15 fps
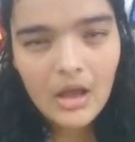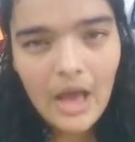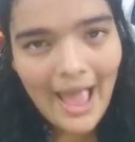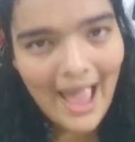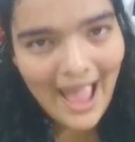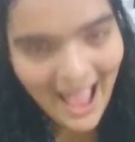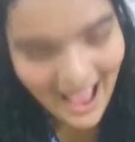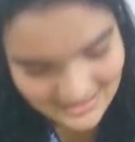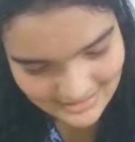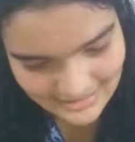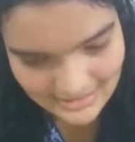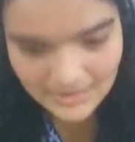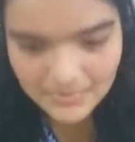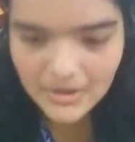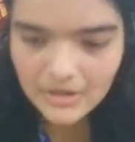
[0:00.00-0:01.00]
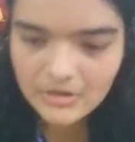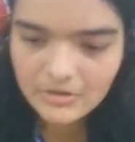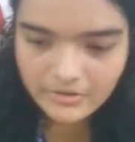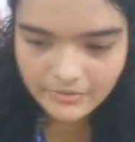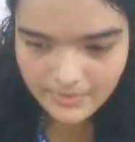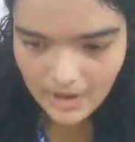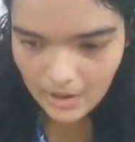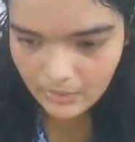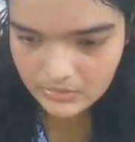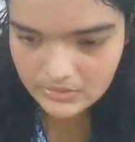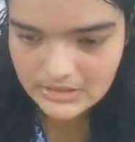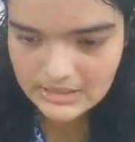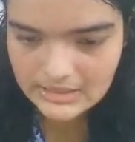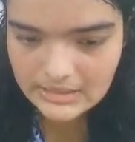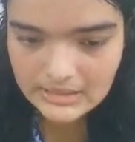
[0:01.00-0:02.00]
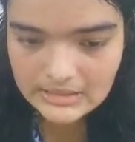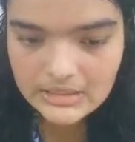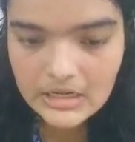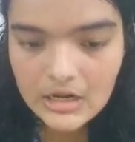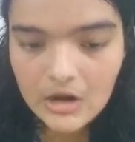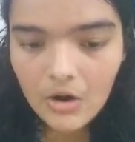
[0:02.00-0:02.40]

has a theme color of brown, to say the least.